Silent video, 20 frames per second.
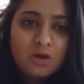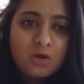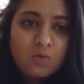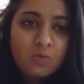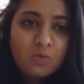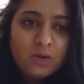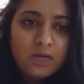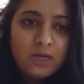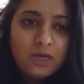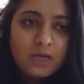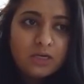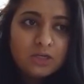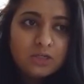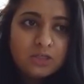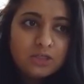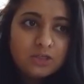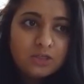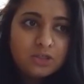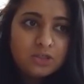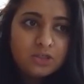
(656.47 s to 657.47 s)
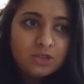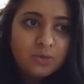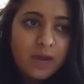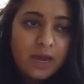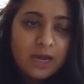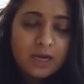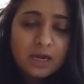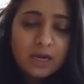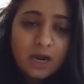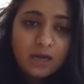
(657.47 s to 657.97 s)
we do
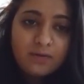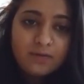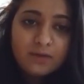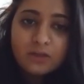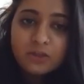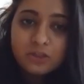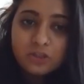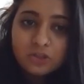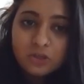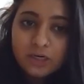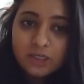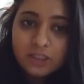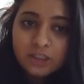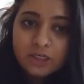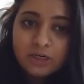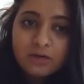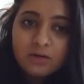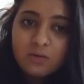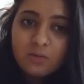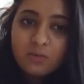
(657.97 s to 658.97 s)
any kind of illustration,